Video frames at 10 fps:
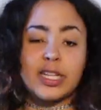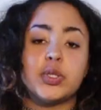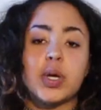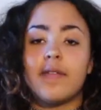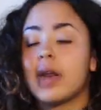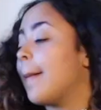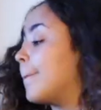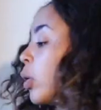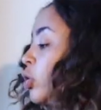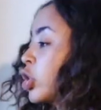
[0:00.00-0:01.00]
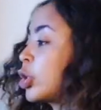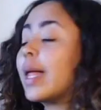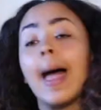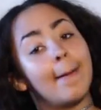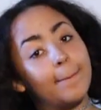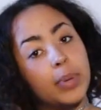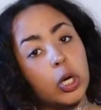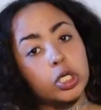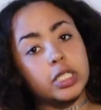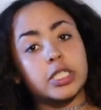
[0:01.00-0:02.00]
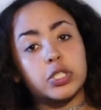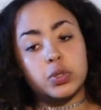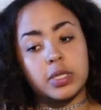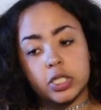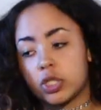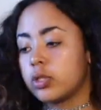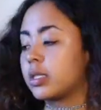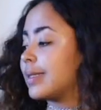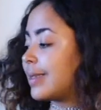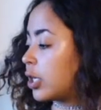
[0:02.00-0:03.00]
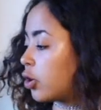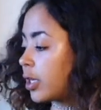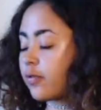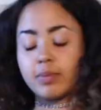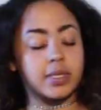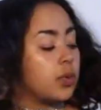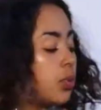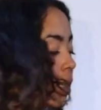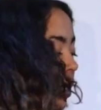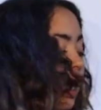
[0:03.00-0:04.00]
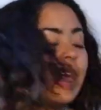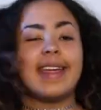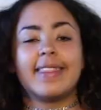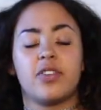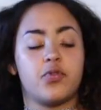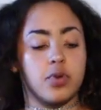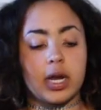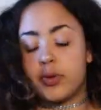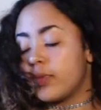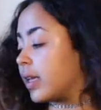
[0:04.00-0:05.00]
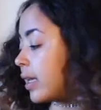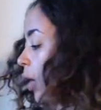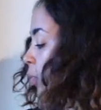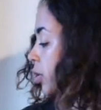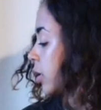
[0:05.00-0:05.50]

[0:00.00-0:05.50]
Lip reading: I do have an emotional bond to this shirt since I got it from someone, and therefore I don't think I want